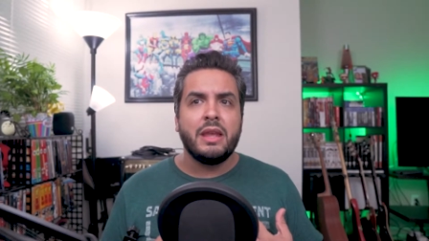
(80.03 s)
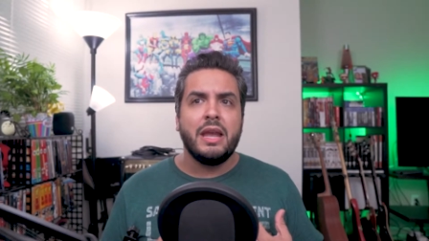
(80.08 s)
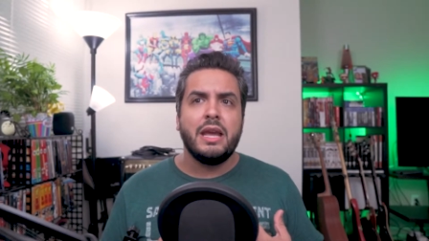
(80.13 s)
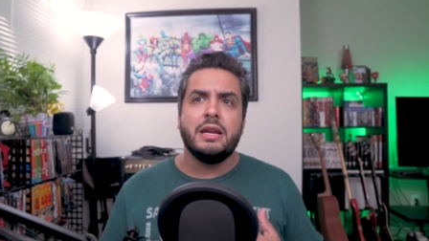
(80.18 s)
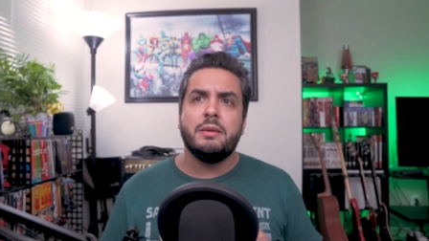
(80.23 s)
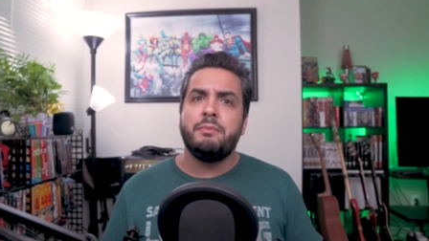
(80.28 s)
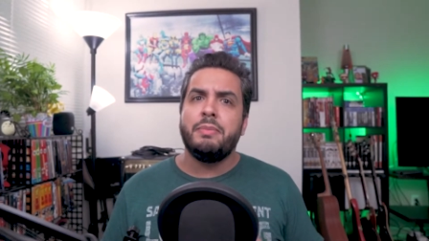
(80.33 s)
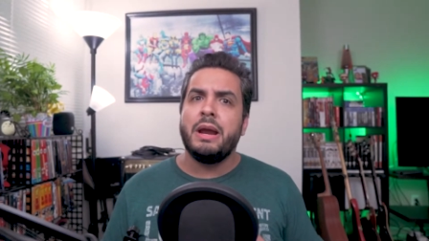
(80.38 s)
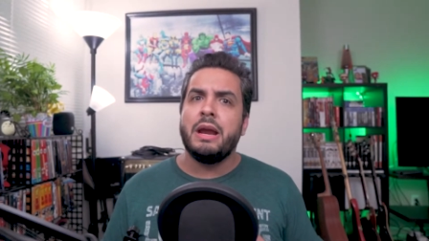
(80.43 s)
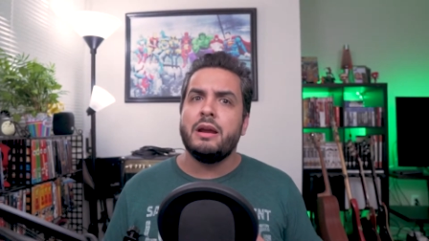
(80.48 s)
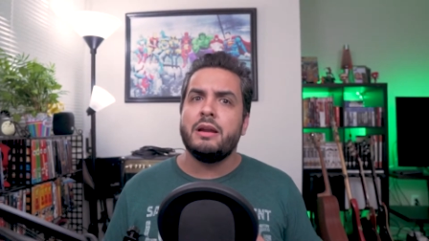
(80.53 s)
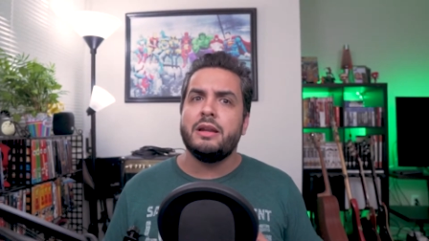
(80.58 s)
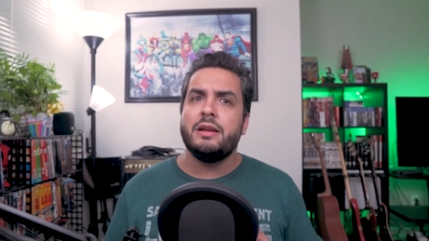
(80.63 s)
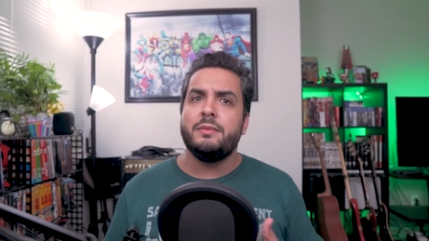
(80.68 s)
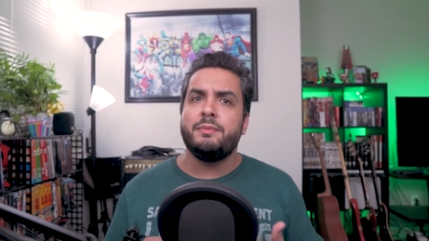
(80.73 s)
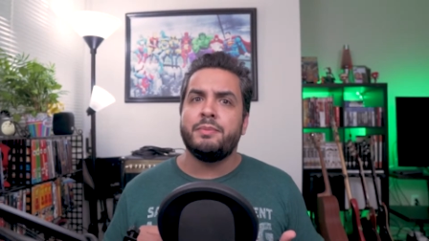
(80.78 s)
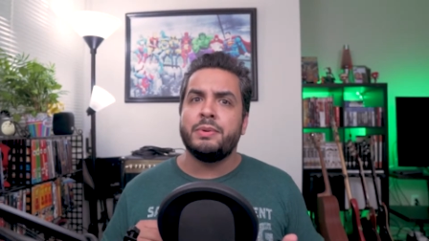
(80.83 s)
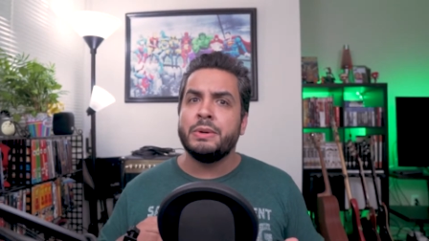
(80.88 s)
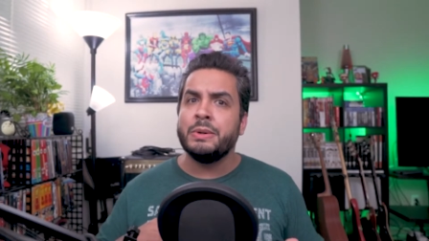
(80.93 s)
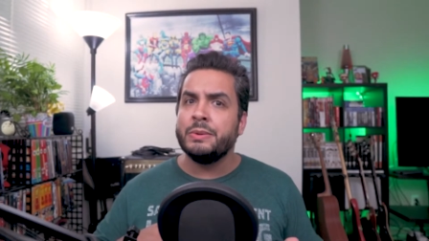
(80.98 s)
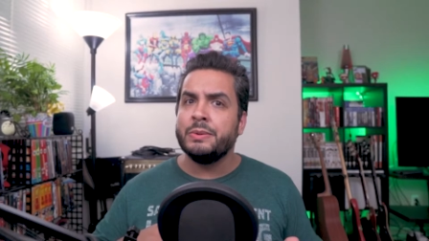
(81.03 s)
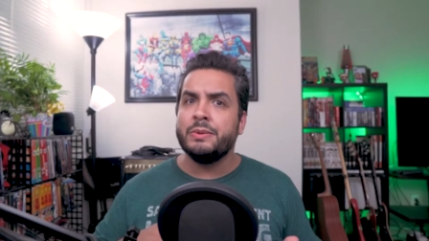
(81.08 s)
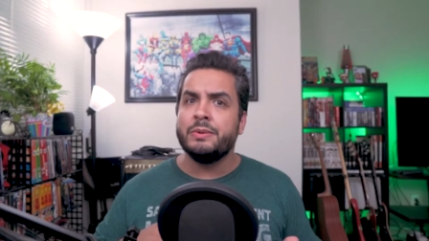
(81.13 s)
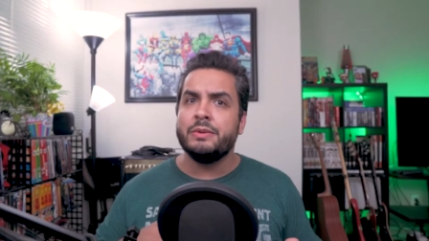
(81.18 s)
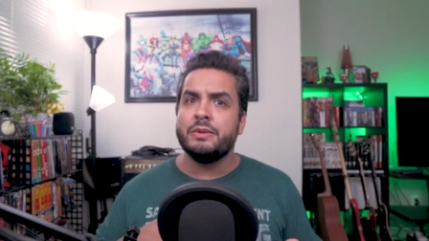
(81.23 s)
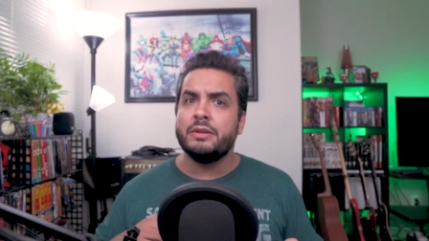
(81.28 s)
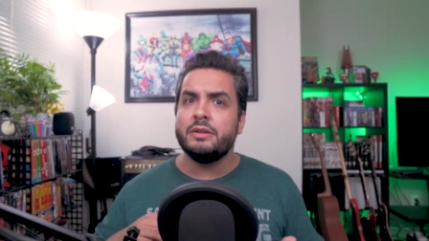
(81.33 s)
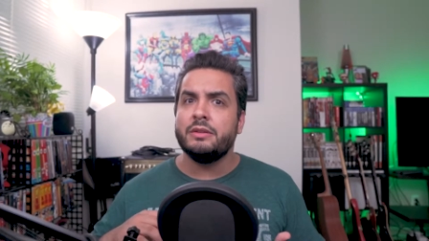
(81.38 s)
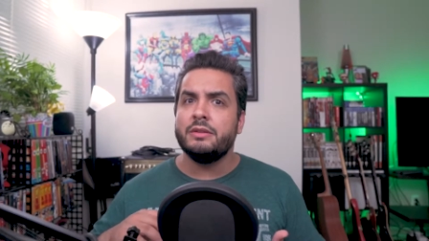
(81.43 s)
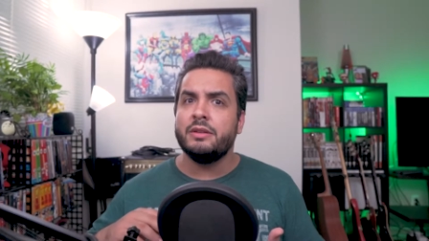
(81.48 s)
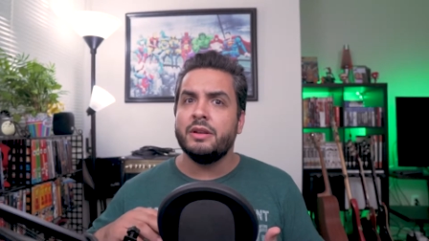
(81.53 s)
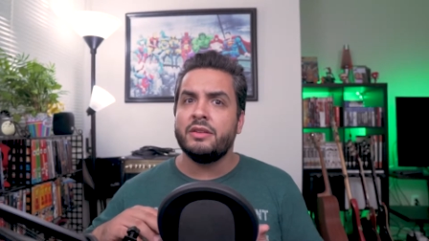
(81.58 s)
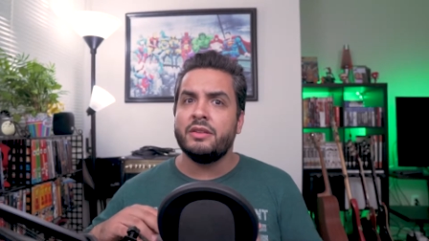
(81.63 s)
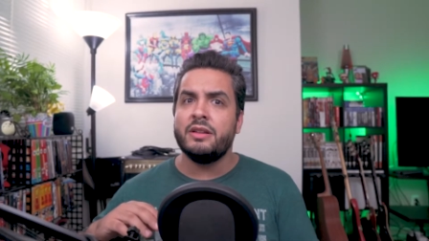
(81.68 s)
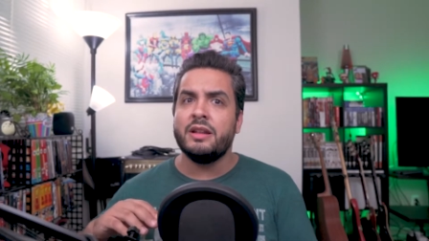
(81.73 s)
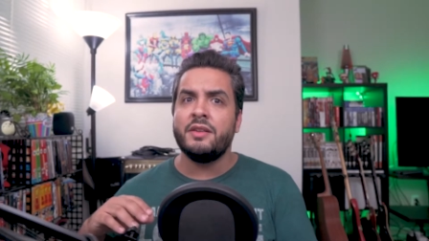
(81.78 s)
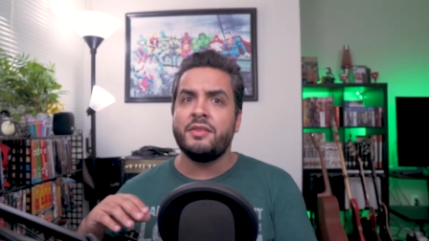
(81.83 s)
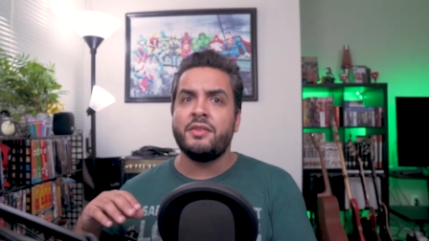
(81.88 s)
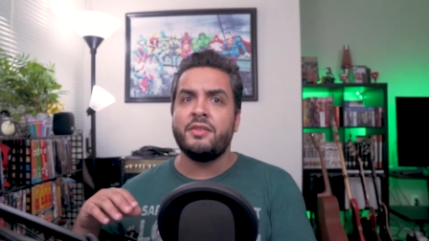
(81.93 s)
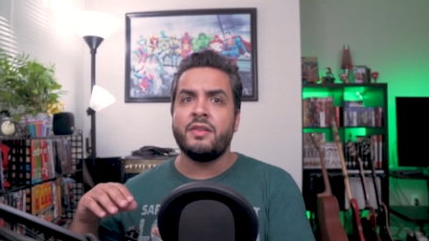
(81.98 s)
And apparently, pruned doesn't
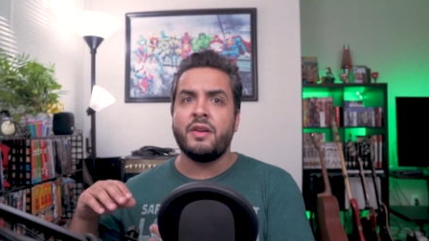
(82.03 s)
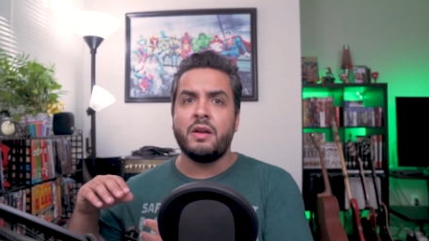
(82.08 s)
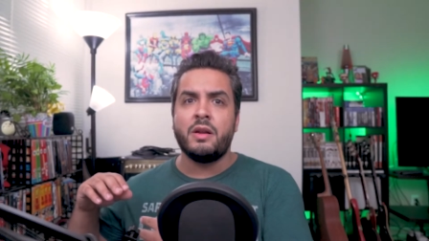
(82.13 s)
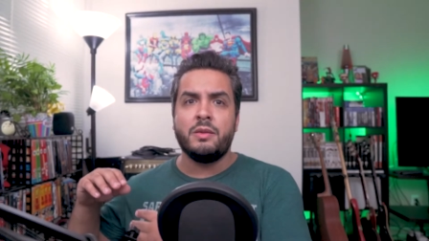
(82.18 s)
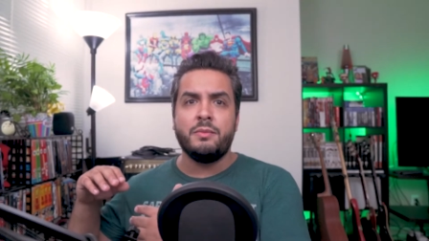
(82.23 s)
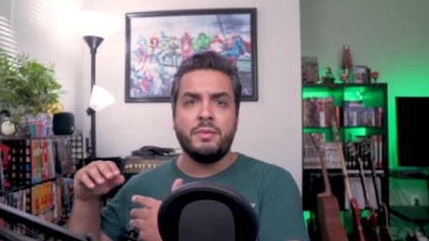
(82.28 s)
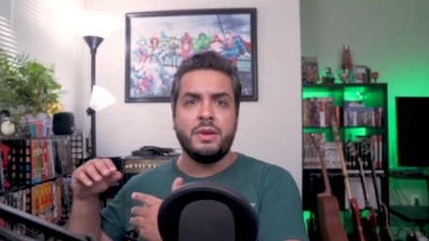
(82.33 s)
necessarily